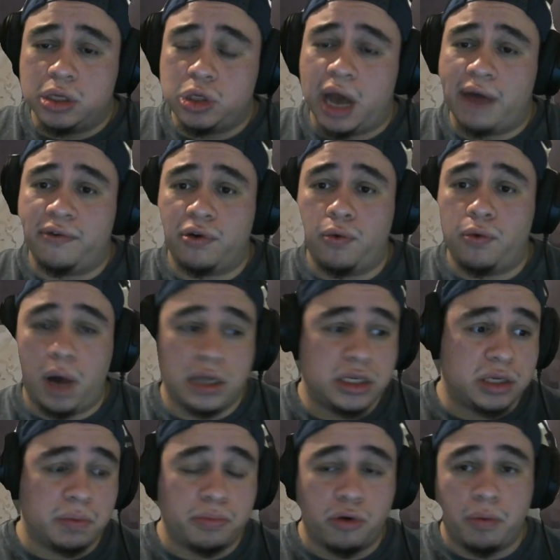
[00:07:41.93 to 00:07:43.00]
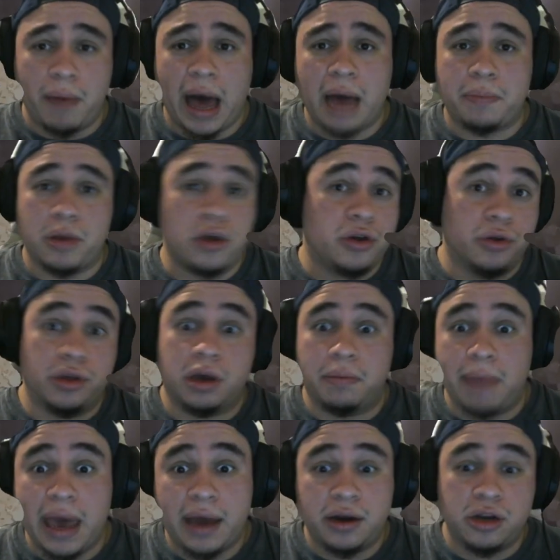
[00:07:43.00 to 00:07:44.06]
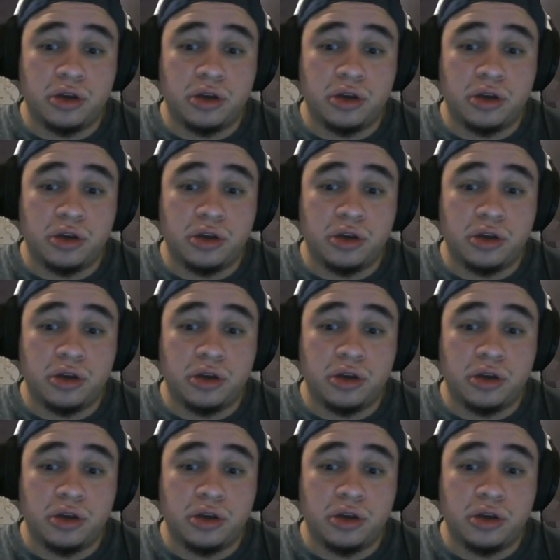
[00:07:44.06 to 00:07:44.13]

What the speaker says: driver wants to pull back, but you're the commander.